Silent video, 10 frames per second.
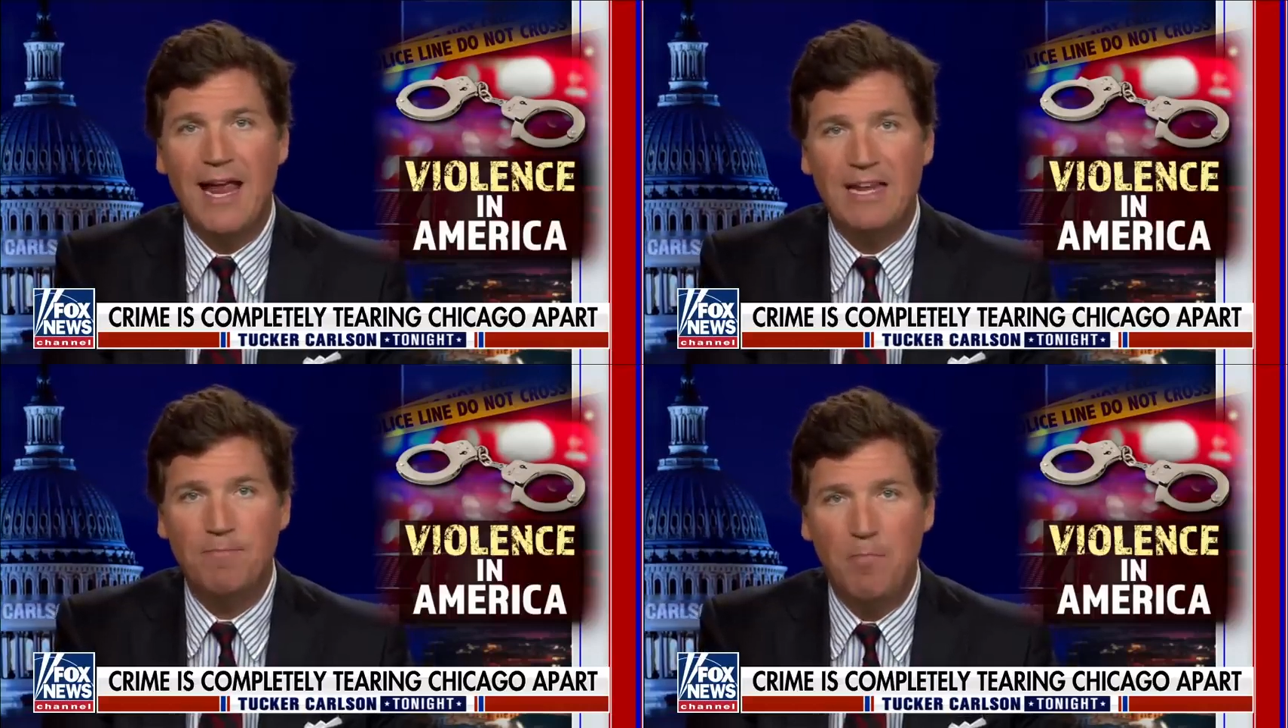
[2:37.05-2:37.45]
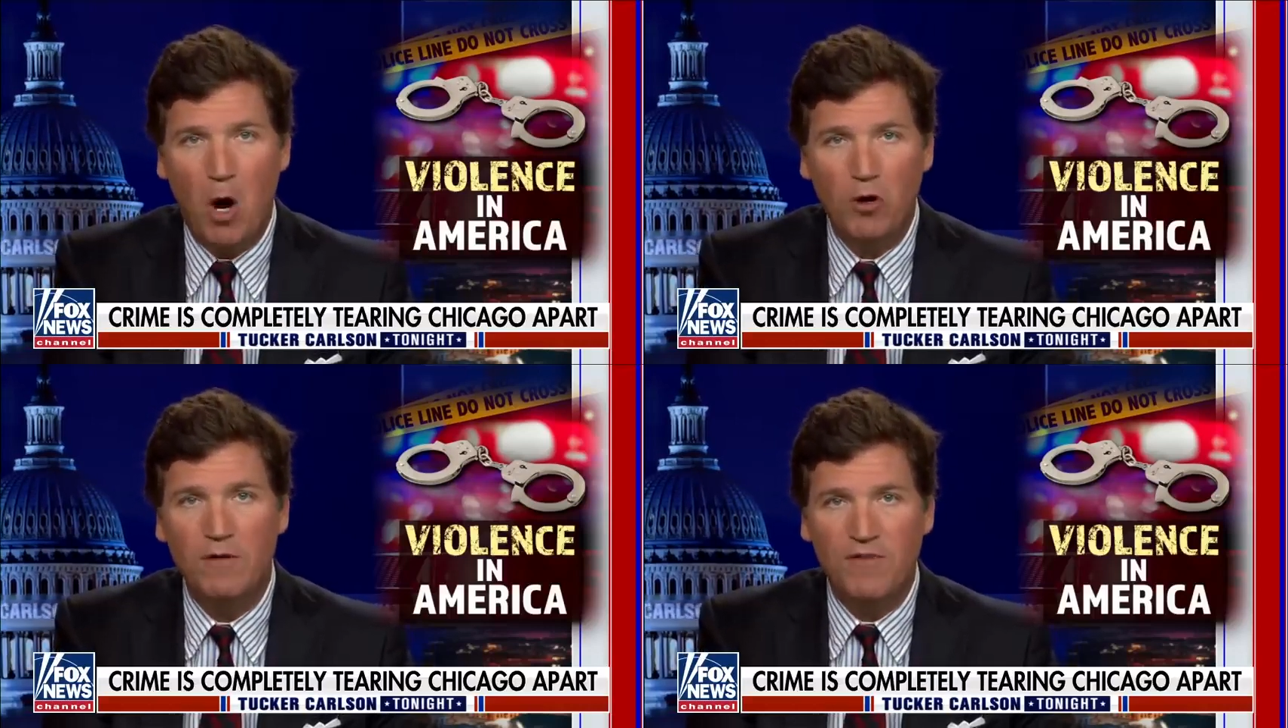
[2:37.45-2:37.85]
any
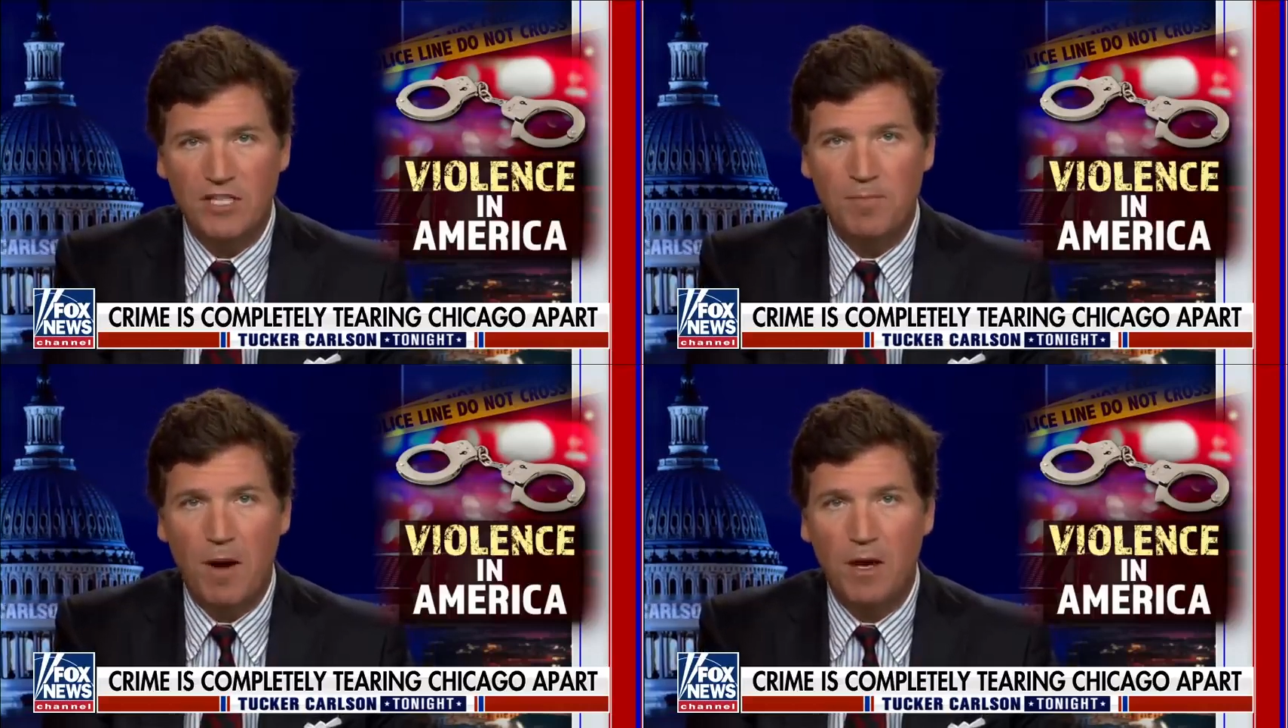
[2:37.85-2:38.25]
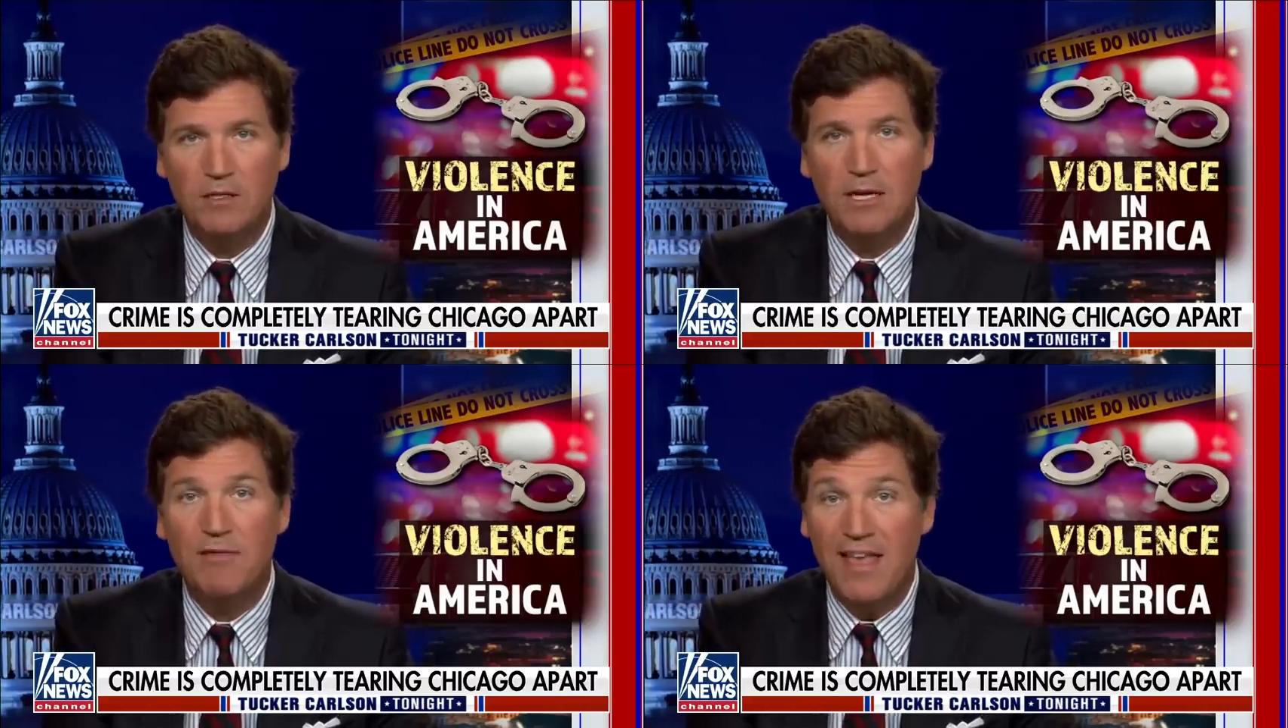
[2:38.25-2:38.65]
part of this
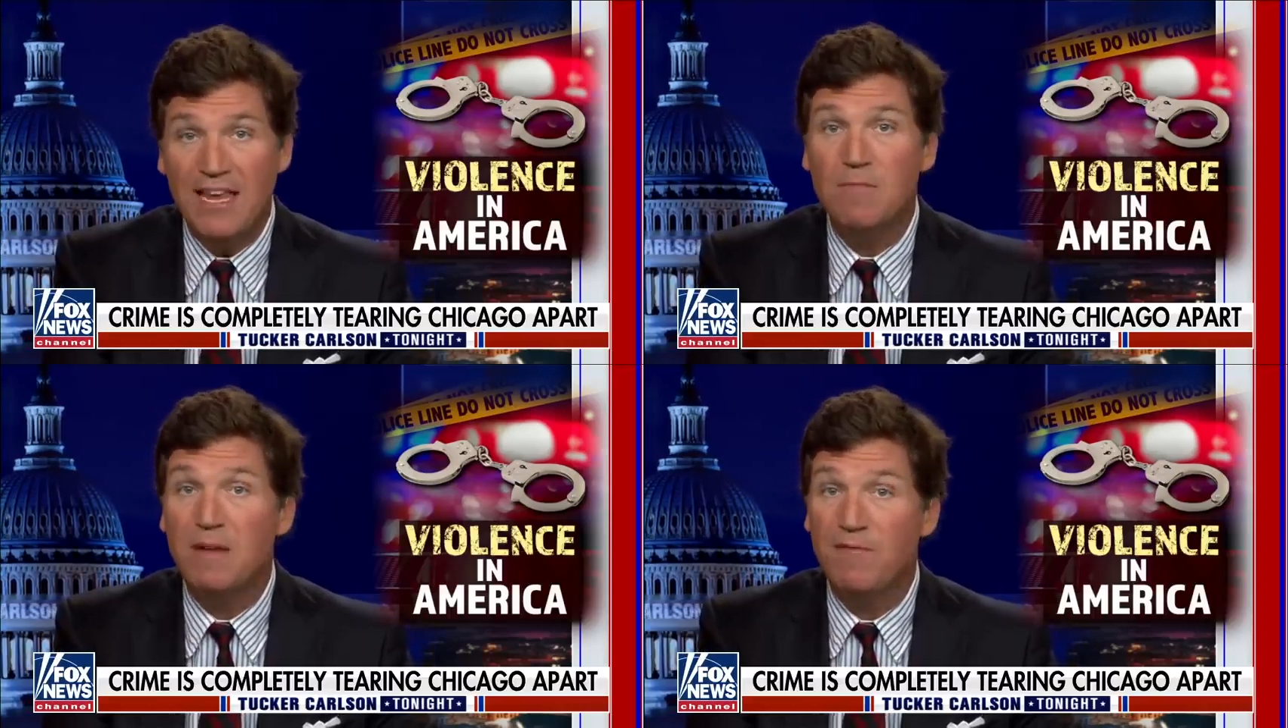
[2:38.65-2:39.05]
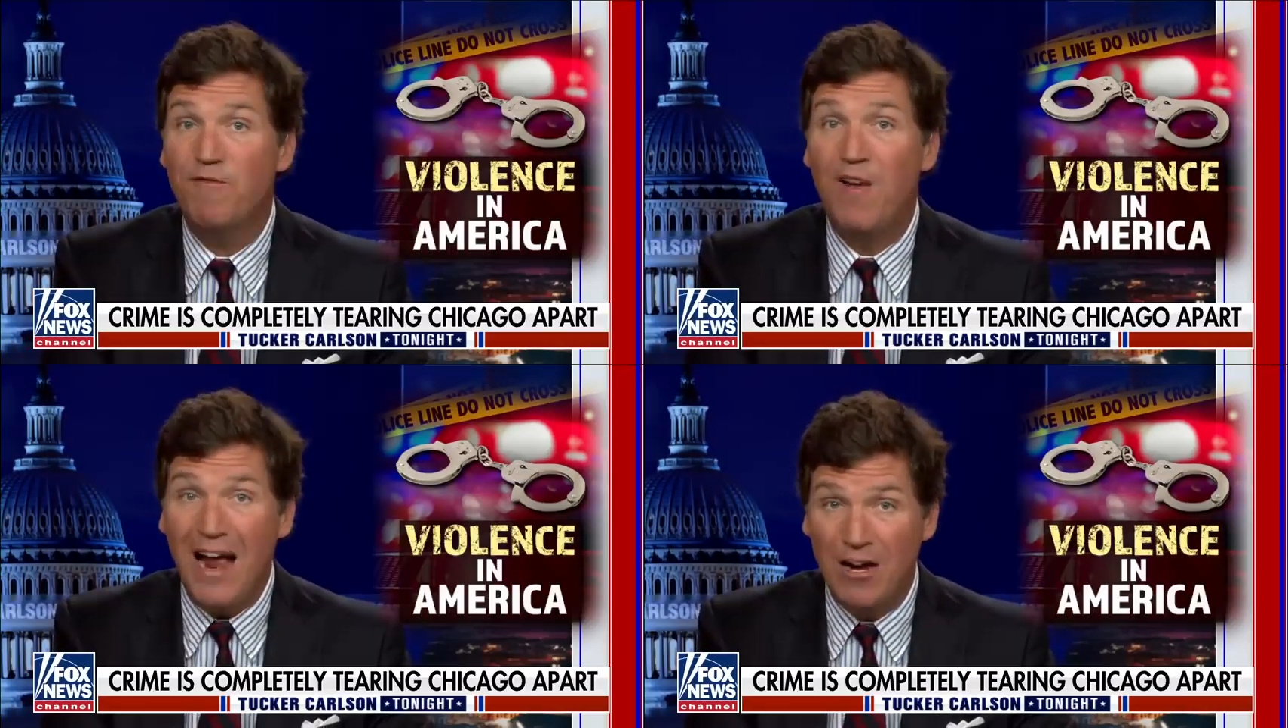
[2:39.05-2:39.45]
policy, they can be
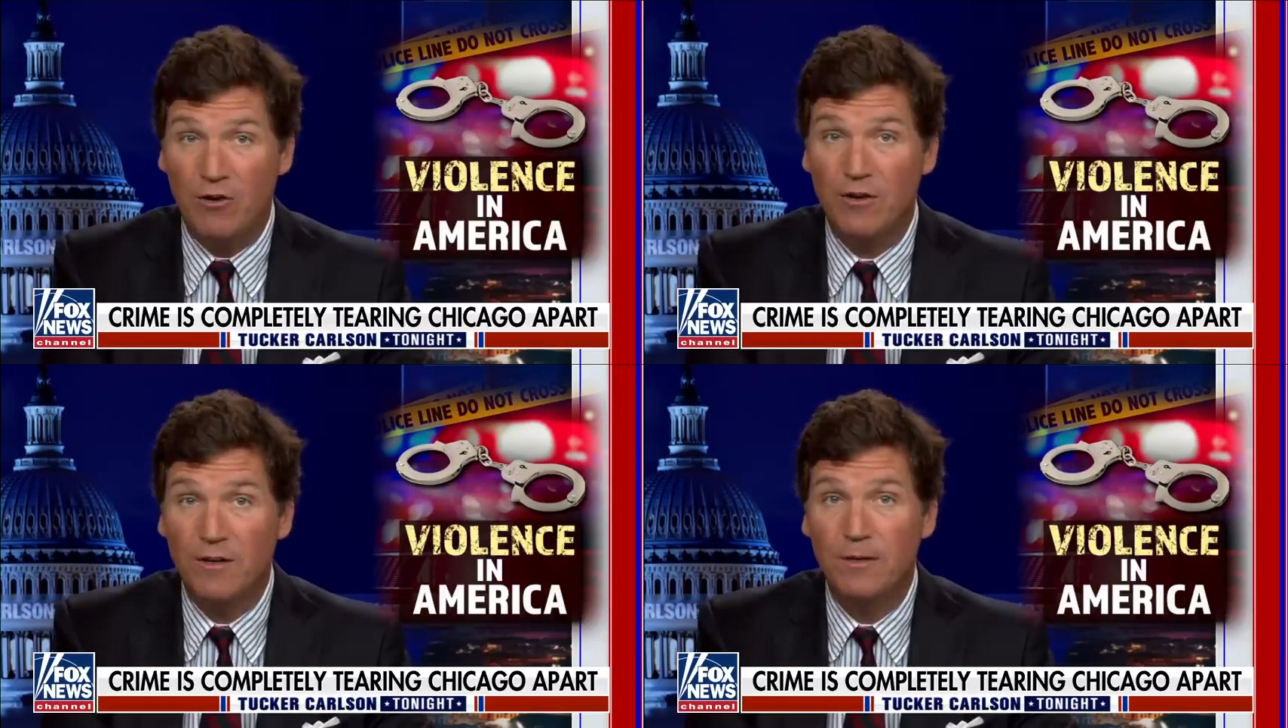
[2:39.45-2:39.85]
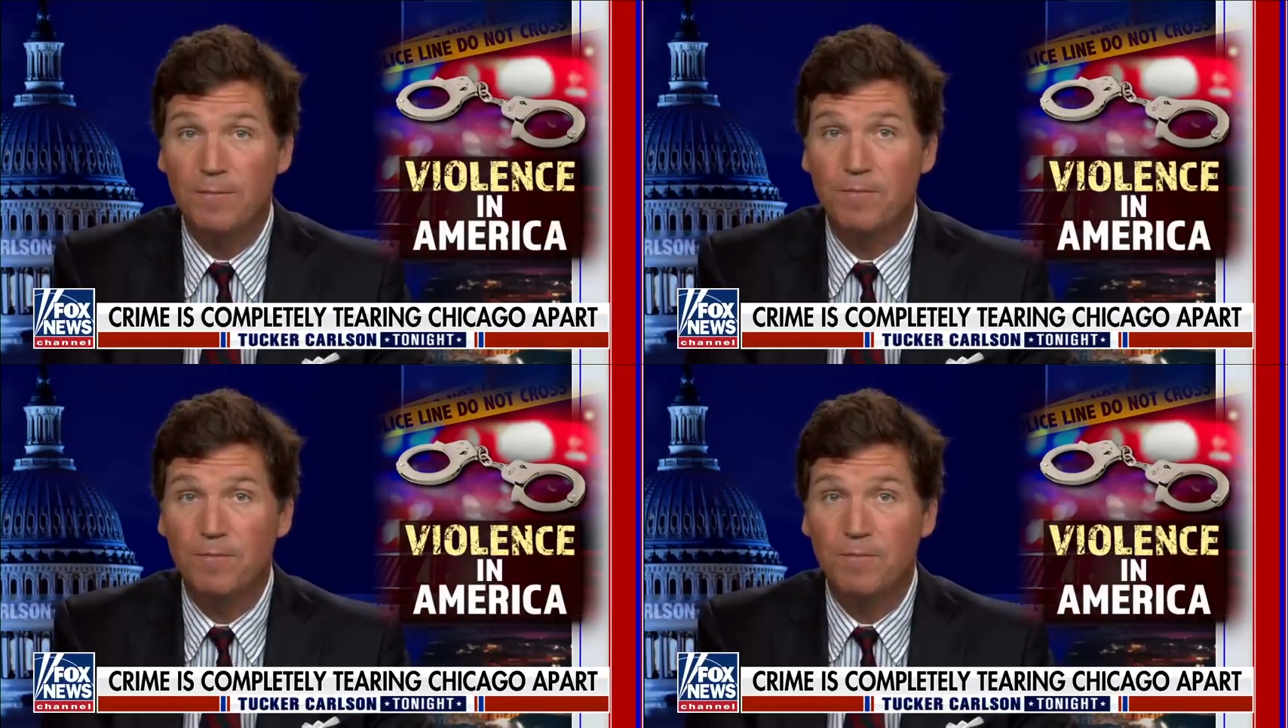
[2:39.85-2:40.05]
fired.